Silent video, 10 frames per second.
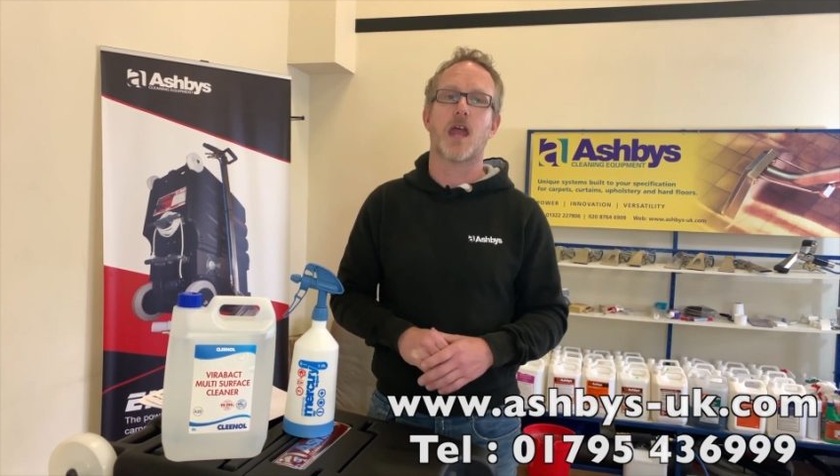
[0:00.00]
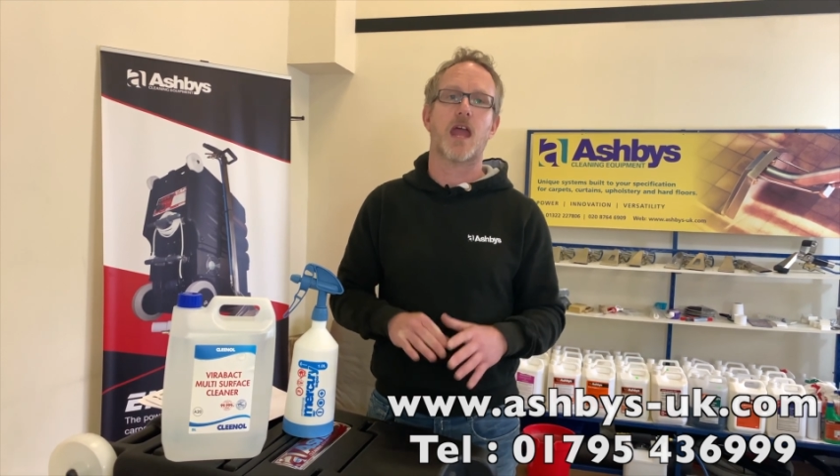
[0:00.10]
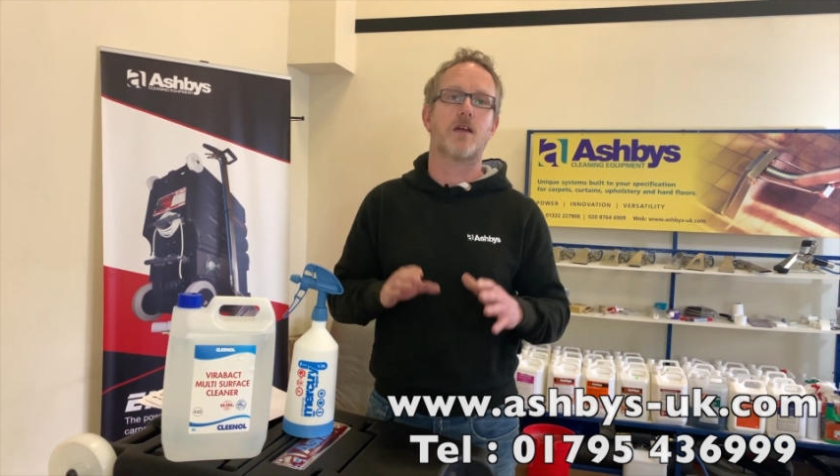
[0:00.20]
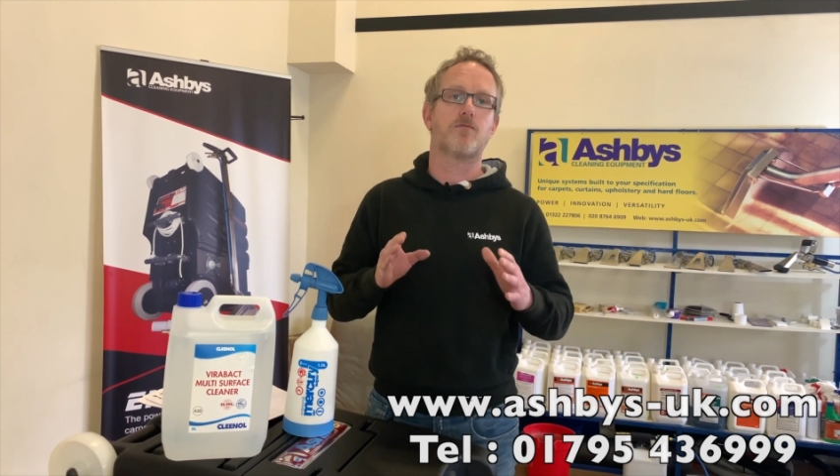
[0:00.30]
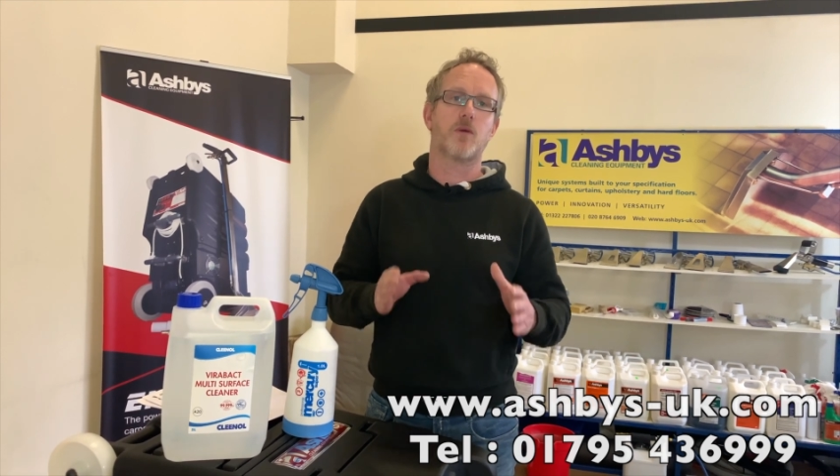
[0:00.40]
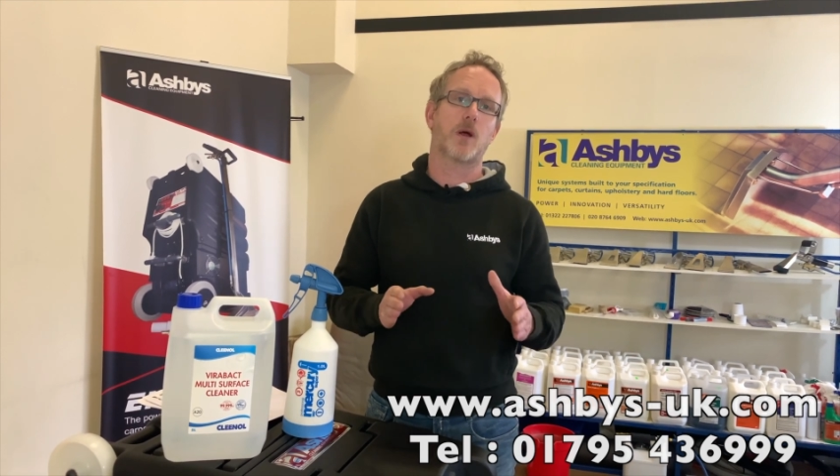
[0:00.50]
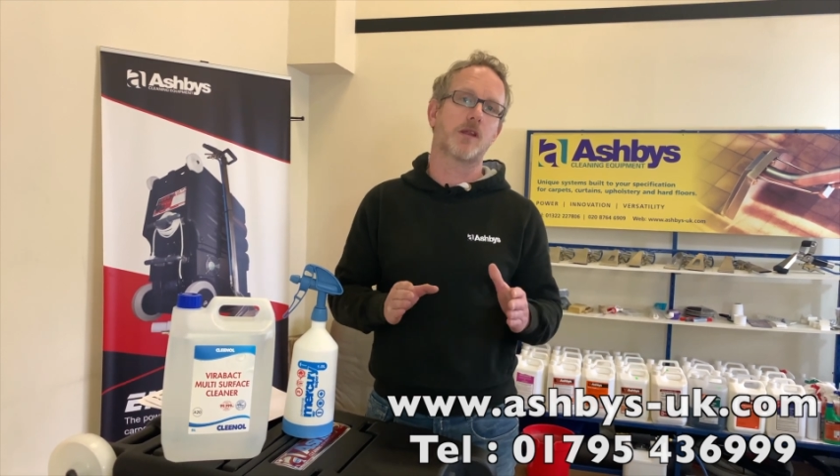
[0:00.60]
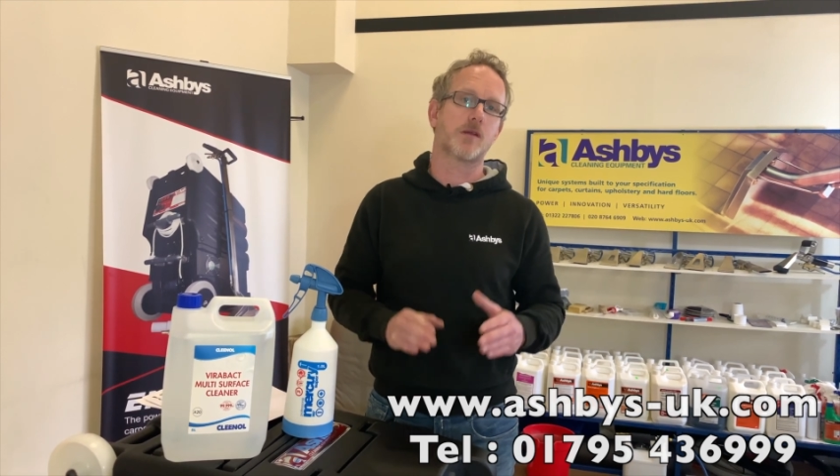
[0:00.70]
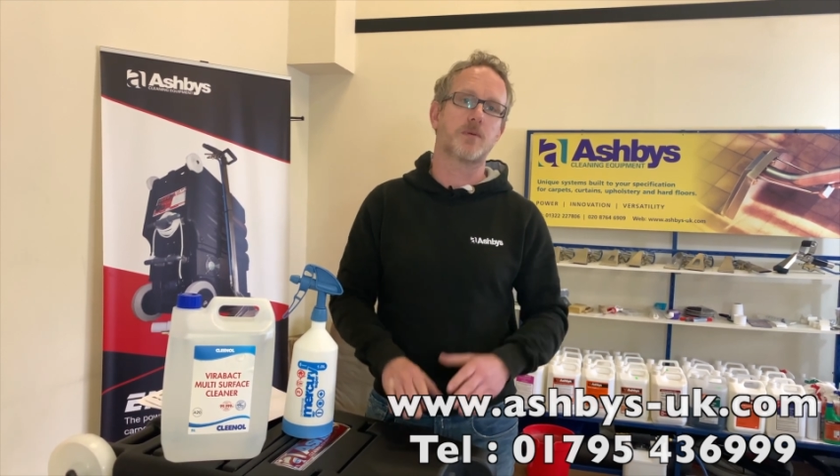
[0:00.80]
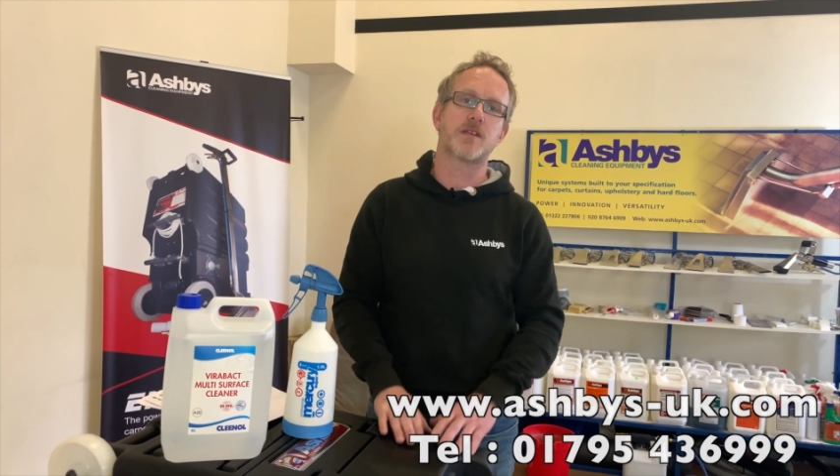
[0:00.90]
Everyone
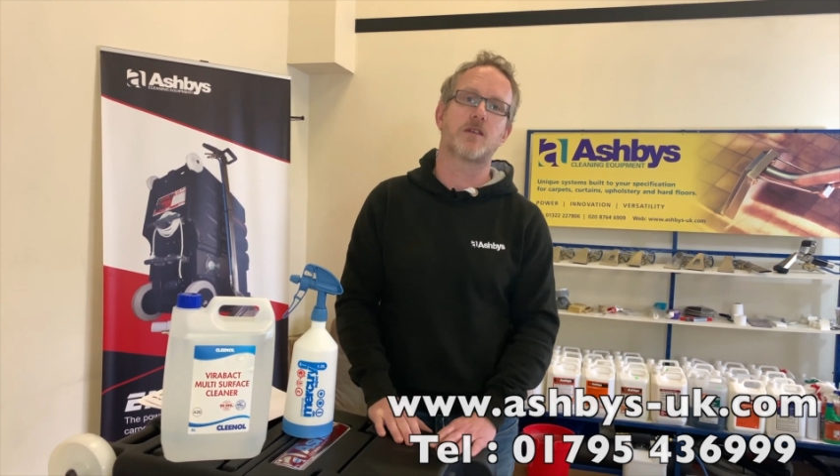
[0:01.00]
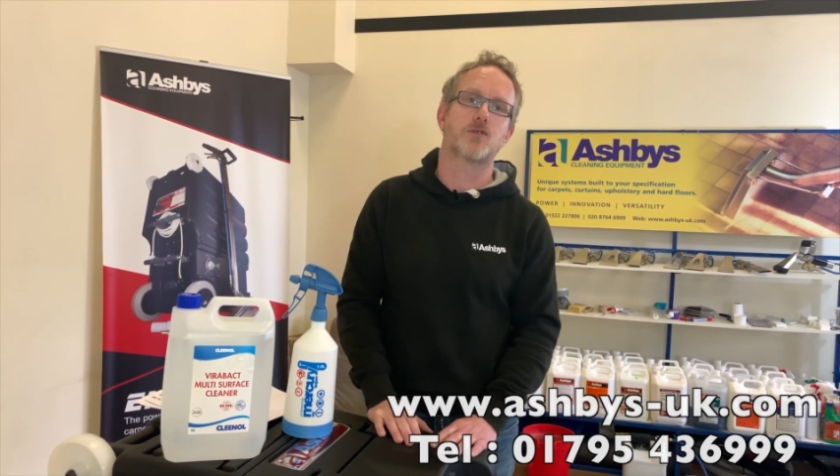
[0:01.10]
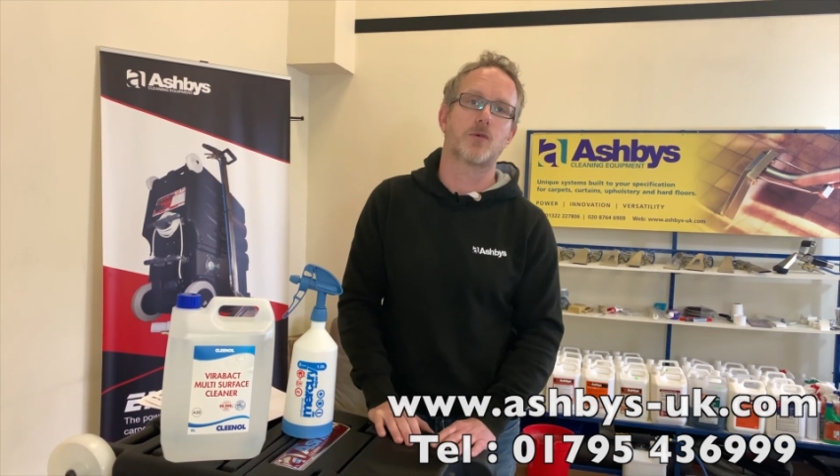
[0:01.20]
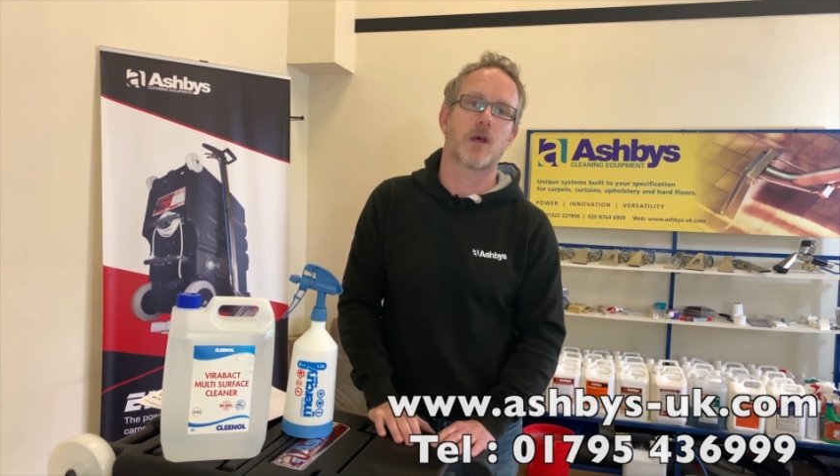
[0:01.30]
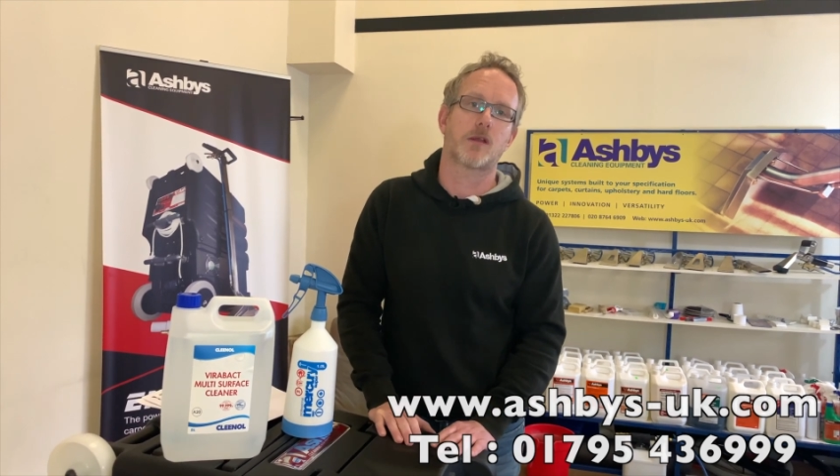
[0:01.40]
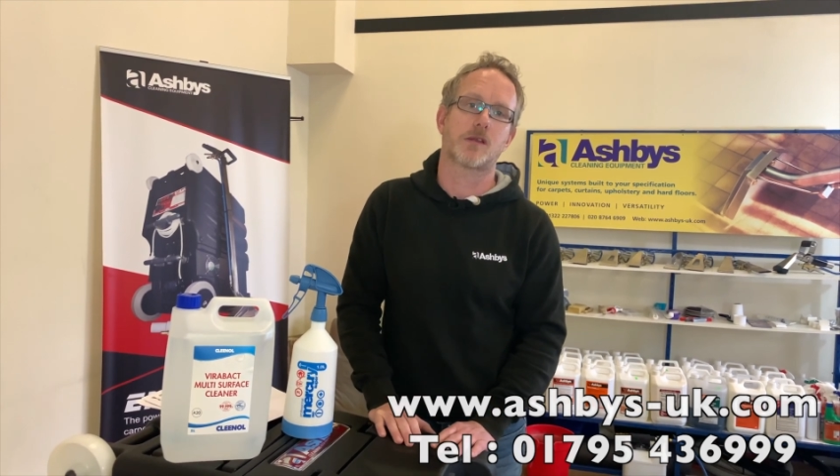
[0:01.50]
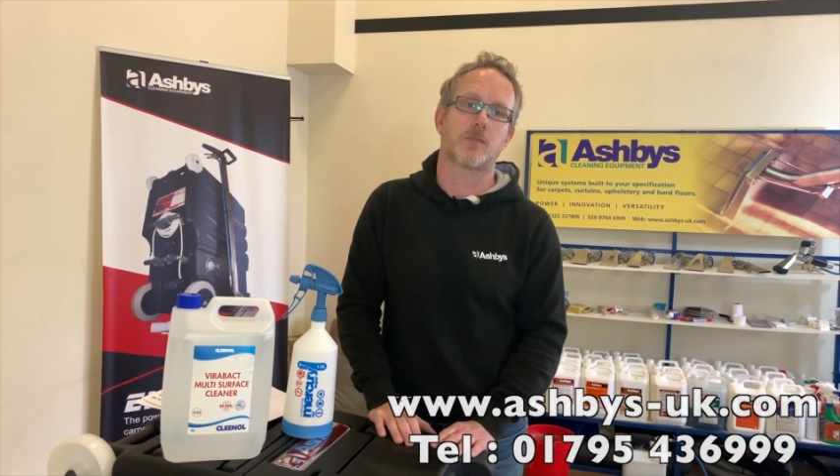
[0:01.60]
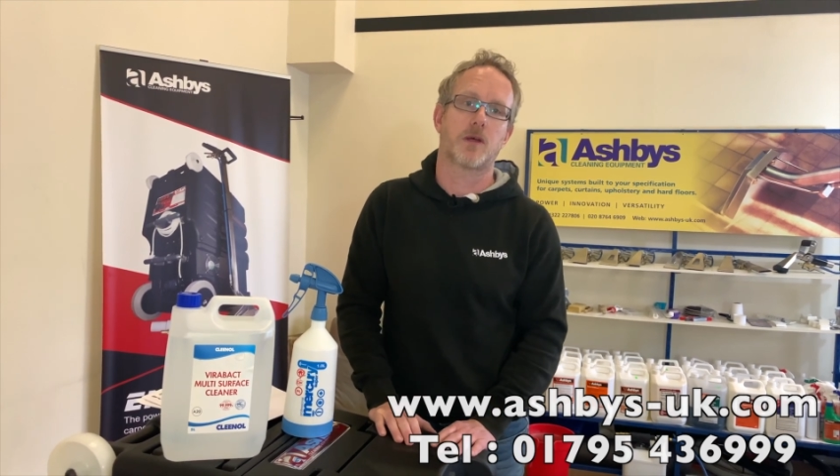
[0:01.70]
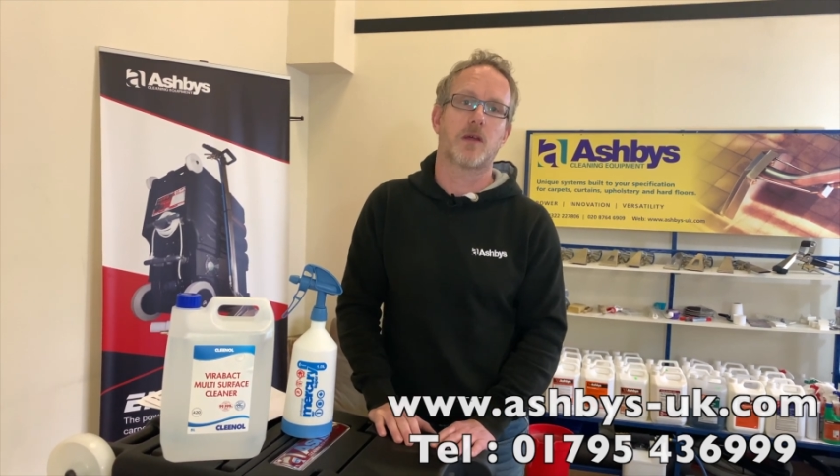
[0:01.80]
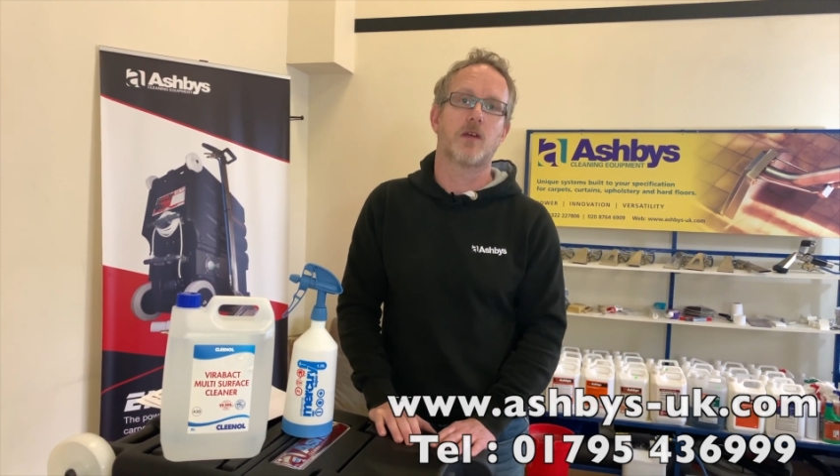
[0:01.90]
is a potential
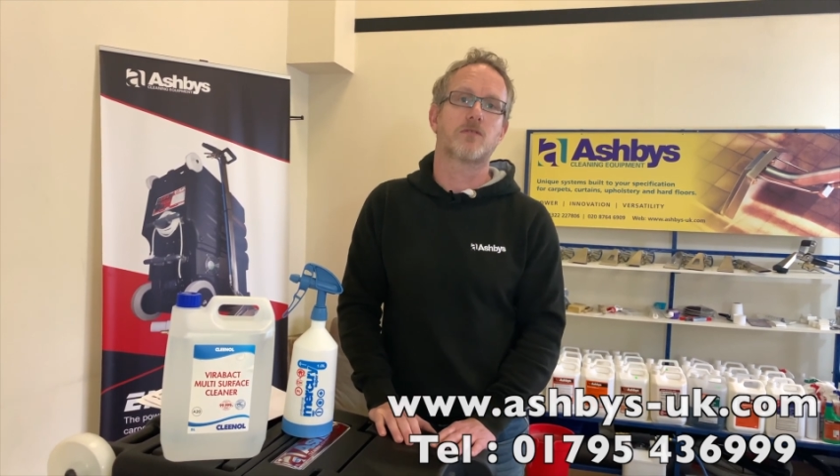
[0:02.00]
customer.